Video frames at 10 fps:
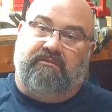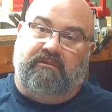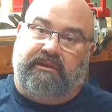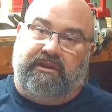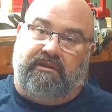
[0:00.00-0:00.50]

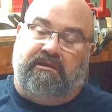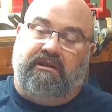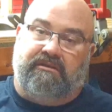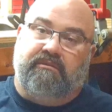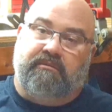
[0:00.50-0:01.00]
with a
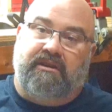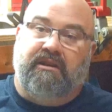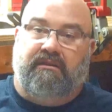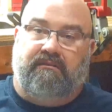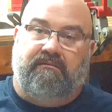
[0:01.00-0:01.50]
custom
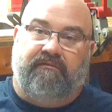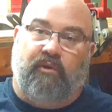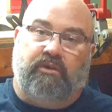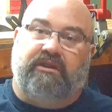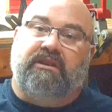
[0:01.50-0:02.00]
cut
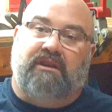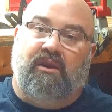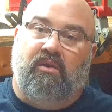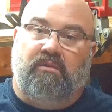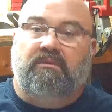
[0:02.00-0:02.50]
forcing
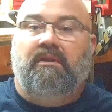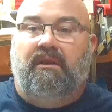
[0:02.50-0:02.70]
cone